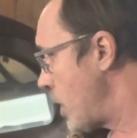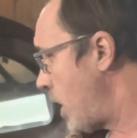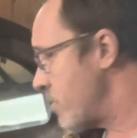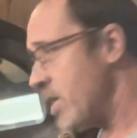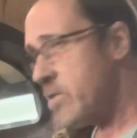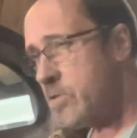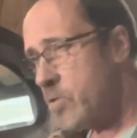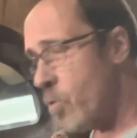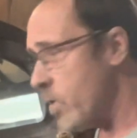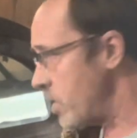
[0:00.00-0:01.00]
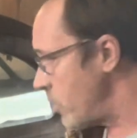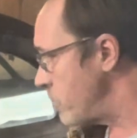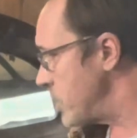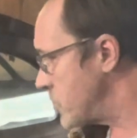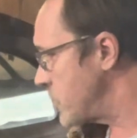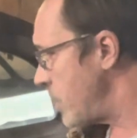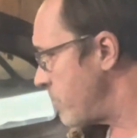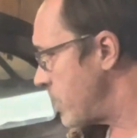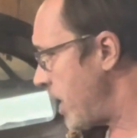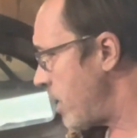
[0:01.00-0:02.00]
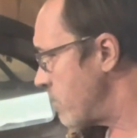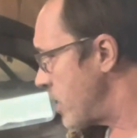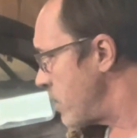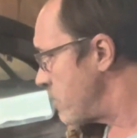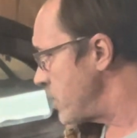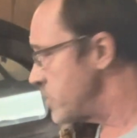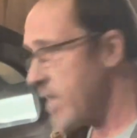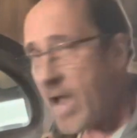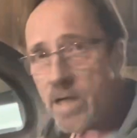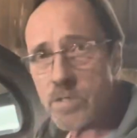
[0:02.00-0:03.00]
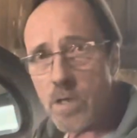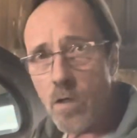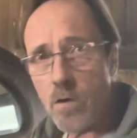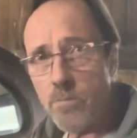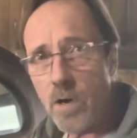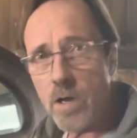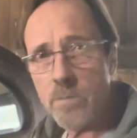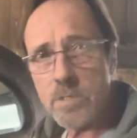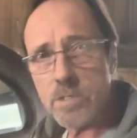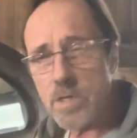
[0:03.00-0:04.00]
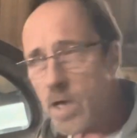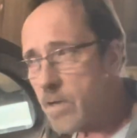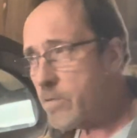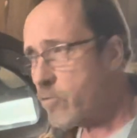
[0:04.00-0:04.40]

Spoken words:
I've got the door a little bit stiffer now. I've got a few tacks along the bottom. It's not